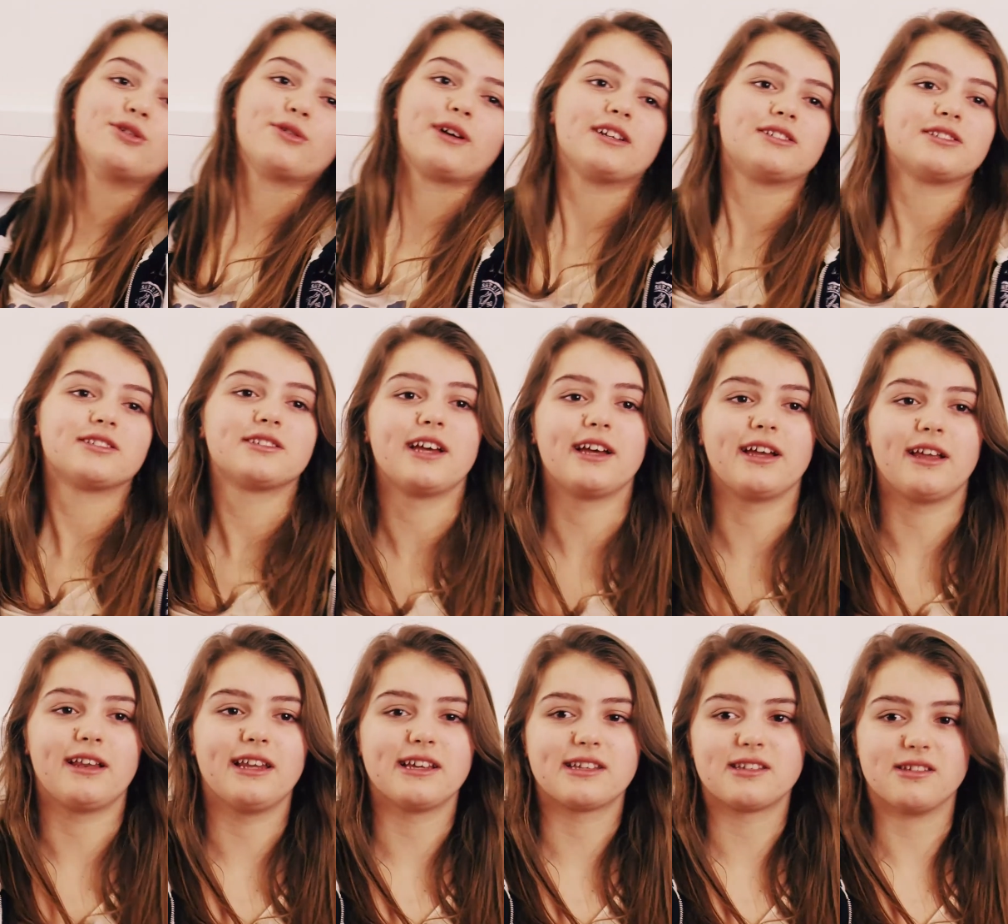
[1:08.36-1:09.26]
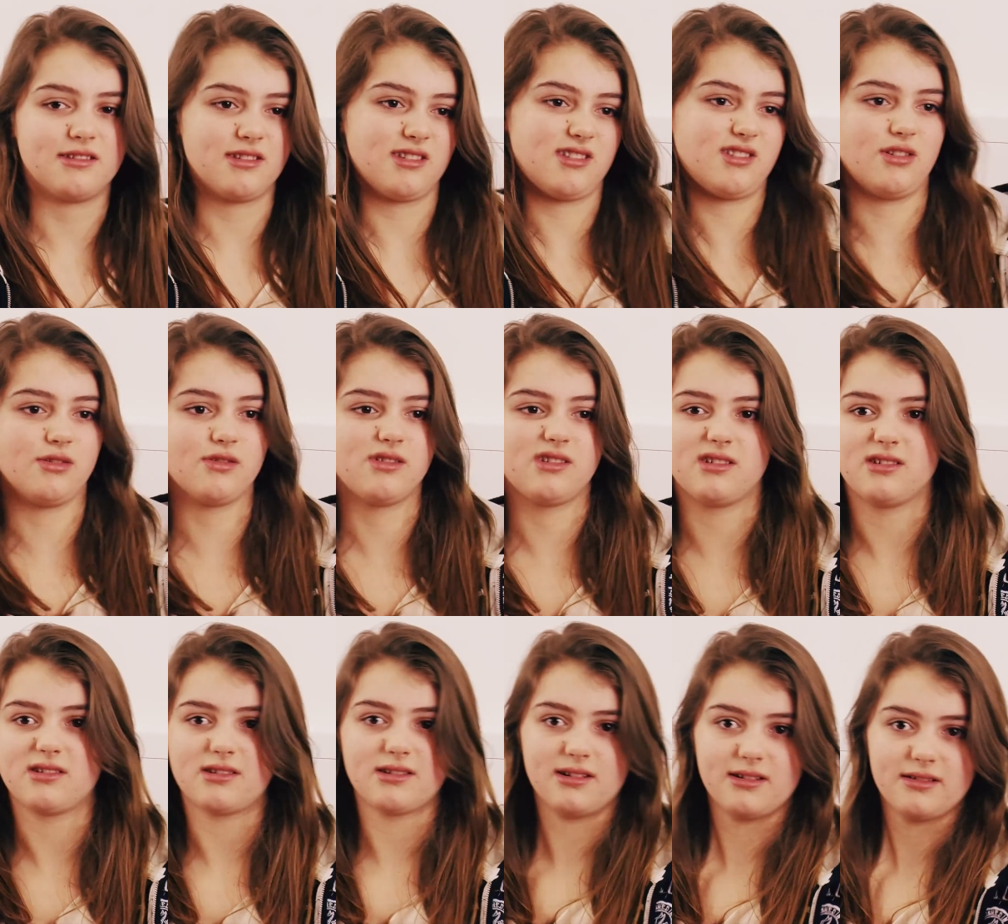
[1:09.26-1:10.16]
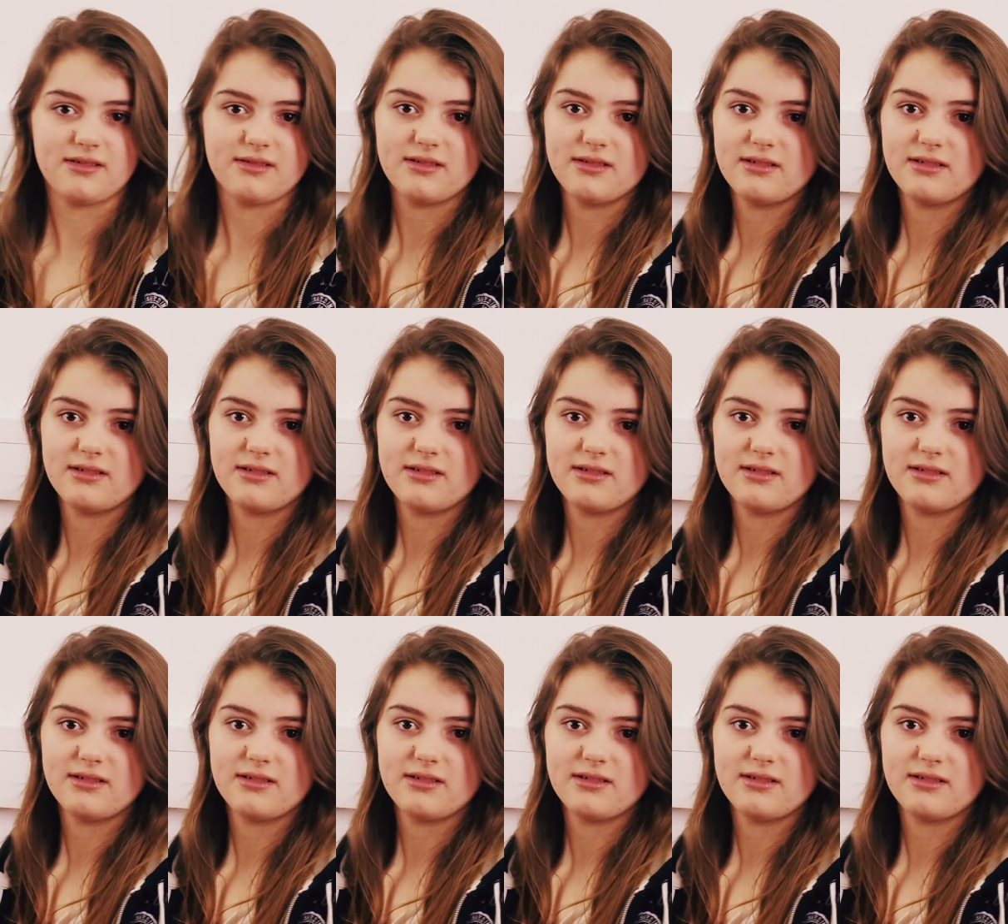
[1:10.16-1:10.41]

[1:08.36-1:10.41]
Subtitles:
Or I just like listen to songs and stuff.